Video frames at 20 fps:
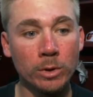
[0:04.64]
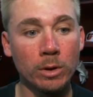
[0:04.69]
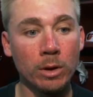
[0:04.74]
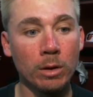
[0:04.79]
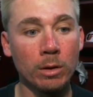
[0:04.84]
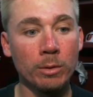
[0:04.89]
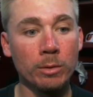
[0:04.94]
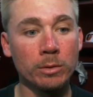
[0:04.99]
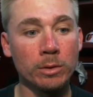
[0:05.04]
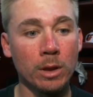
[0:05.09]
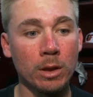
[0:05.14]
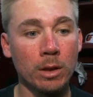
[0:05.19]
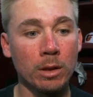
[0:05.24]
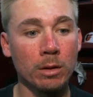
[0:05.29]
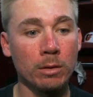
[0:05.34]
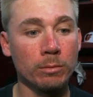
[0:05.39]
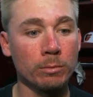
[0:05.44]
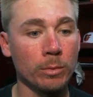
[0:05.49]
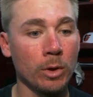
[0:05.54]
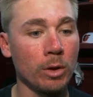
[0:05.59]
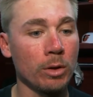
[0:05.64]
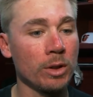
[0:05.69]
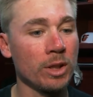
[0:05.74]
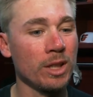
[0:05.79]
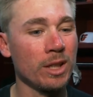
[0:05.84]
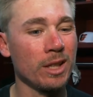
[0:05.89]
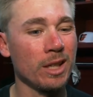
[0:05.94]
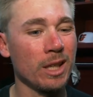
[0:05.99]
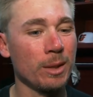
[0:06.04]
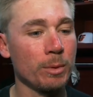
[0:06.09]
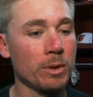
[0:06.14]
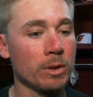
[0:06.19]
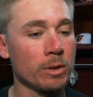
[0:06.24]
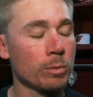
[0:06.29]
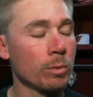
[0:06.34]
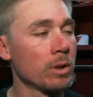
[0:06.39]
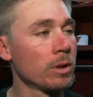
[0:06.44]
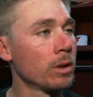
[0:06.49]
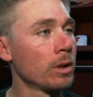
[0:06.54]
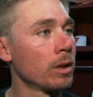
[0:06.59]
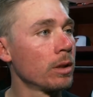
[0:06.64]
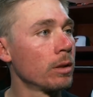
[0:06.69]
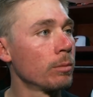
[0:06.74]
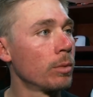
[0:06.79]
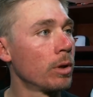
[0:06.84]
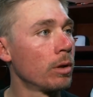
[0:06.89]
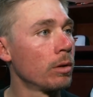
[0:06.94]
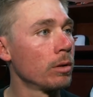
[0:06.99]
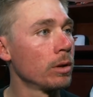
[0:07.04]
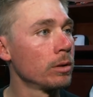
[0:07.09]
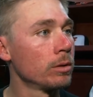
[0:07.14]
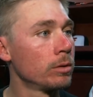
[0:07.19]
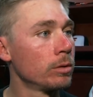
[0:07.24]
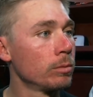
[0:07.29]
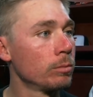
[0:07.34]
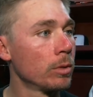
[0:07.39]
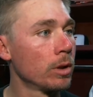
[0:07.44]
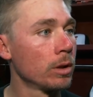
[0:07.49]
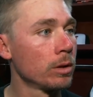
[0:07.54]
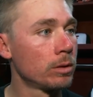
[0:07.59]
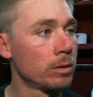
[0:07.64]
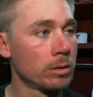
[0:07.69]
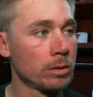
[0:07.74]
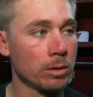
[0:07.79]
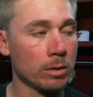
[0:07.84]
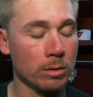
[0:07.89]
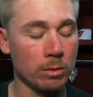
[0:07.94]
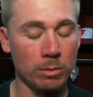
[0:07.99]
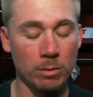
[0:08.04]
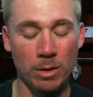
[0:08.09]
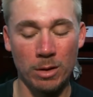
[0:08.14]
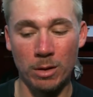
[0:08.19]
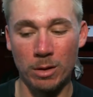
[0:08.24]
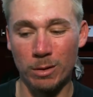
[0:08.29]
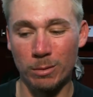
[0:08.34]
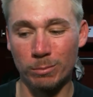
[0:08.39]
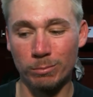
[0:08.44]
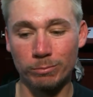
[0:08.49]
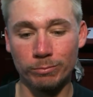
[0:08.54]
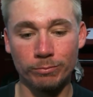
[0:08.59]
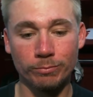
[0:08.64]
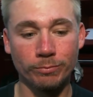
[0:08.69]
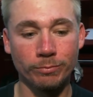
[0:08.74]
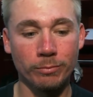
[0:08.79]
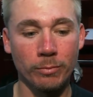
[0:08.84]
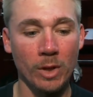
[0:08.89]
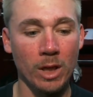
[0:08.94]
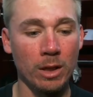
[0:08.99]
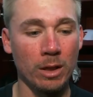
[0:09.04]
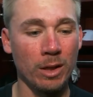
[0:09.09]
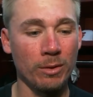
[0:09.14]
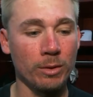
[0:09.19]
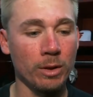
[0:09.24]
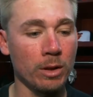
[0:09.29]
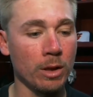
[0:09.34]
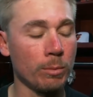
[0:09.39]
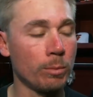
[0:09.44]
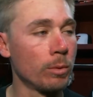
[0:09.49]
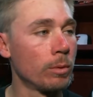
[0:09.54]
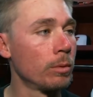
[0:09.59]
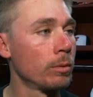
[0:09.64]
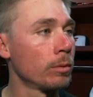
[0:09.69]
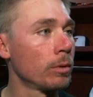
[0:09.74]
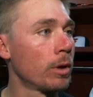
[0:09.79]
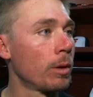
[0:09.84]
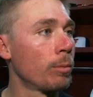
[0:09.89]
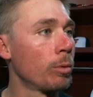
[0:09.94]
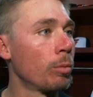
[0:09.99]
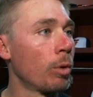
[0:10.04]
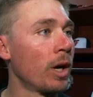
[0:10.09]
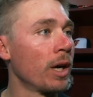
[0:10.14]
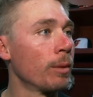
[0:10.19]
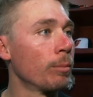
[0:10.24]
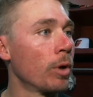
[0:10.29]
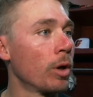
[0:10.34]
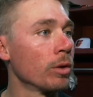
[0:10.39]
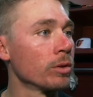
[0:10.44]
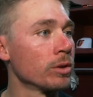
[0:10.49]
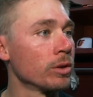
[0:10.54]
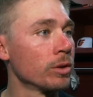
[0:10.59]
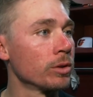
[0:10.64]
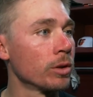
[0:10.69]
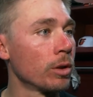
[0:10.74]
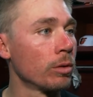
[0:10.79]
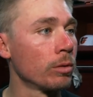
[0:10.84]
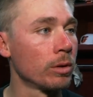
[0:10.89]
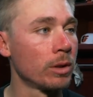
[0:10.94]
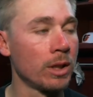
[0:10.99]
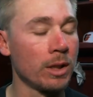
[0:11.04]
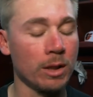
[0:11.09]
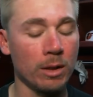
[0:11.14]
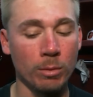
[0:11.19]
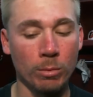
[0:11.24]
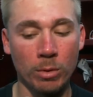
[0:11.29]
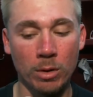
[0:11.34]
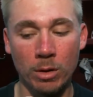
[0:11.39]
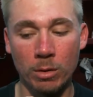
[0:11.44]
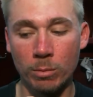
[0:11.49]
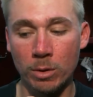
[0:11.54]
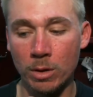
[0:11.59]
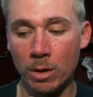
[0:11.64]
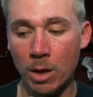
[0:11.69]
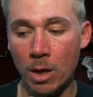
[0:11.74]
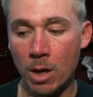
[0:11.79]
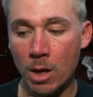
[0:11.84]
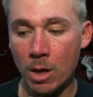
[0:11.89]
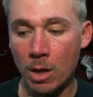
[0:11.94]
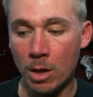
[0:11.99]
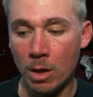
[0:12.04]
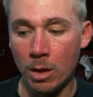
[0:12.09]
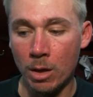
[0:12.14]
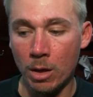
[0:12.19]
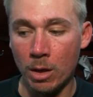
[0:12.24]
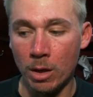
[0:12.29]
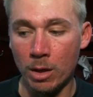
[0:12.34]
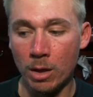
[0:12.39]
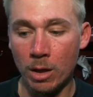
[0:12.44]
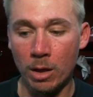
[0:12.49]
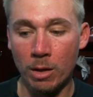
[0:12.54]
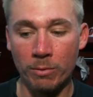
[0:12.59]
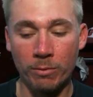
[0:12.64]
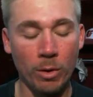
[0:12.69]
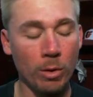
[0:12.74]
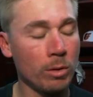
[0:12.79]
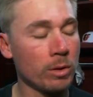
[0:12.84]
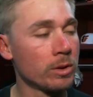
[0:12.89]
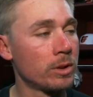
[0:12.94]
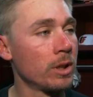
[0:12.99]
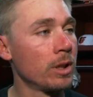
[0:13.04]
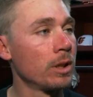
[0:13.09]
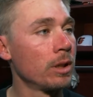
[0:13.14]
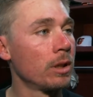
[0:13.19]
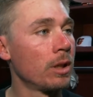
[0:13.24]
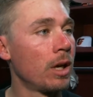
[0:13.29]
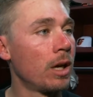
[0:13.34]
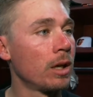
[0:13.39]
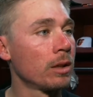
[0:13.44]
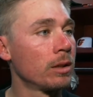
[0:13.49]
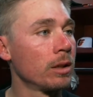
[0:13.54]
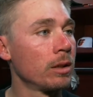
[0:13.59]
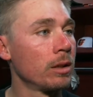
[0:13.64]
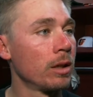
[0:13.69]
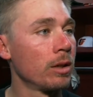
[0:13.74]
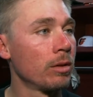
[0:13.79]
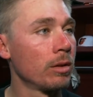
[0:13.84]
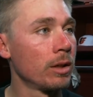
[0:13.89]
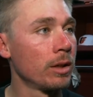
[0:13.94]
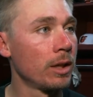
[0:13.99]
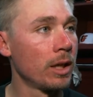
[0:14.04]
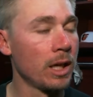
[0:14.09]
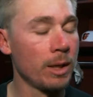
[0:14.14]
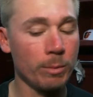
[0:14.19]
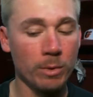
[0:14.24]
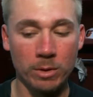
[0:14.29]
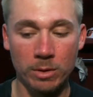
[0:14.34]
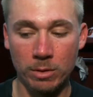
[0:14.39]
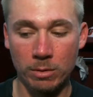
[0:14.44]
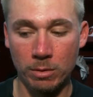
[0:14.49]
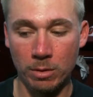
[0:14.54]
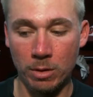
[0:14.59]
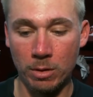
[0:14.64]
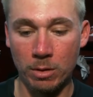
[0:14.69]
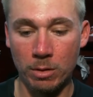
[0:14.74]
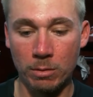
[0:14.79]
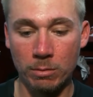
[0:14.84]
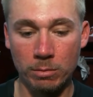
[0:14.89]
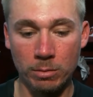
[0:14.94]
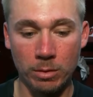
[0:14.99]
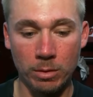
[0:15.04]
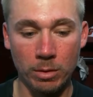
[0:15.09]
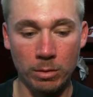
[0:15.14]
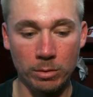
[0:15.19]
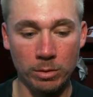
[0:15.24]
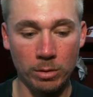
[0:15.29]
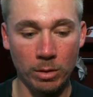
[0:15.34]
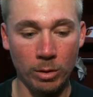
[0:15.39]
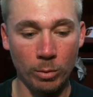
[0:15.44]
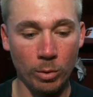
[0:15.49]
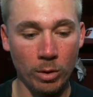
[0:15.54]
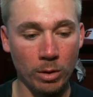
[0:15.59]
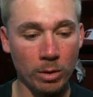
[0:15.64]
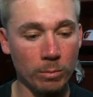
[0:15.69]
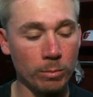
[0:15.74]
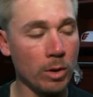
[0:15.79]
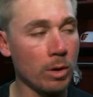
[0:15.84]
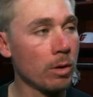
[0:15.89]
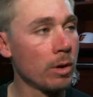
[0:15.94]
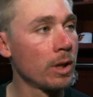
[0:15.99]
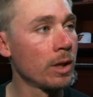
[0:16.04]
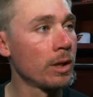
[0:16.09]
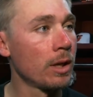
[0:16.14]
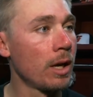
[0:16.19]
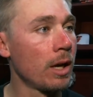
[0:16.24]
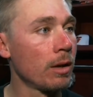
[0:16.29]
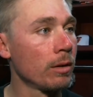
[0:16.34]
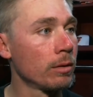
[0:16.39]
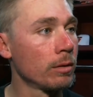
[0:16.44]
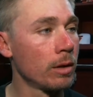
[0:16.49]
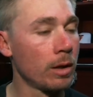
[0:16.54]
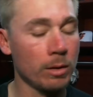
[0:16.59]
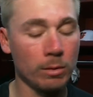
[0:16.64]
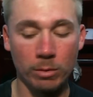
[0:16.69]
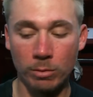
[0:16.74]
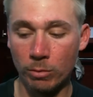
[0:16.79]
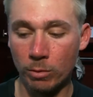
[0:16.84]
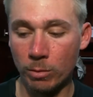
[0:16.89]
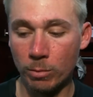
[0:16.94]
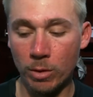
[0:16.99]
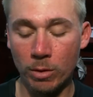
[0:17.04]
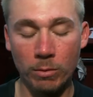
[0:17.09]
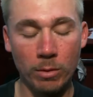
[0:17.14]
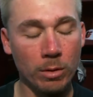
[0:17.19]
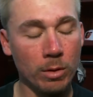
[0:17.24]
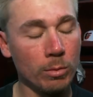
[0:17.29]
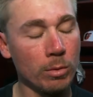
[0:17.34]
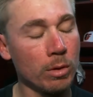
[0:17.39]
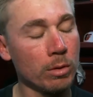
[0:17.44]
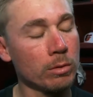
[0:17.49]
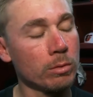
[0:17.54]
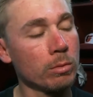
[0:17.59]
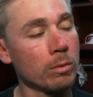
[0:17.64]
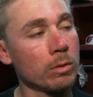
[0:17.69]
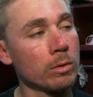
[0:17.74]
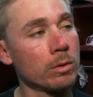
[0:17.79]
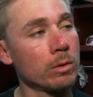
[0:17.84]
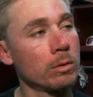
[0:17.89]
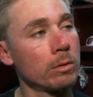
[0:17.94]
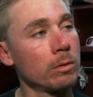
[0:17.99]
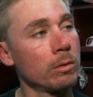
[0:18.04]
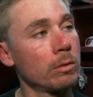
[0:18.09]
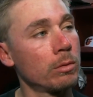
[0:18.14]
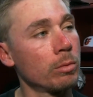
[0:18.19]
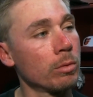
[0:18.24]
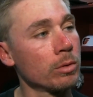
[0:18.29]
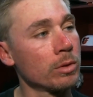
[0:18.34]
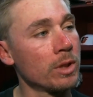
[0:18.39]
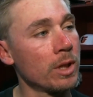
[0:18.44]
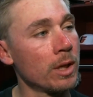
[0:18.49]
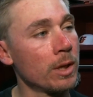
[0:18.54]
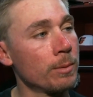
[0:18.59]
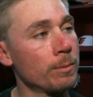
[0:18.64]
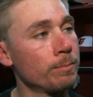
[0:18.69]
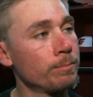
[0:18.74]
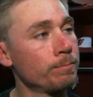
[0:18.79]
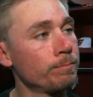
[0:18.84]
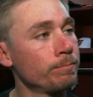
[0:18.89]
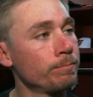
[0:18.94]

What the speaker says: You know, he was early in the game. He just wasn't getting the ball in too much. You know, he left a couple breaking balls in the zone that they hit well. But he focused in and locked in later in the game and just, you know, started working the ball in and out and threw the ball really well towards the end.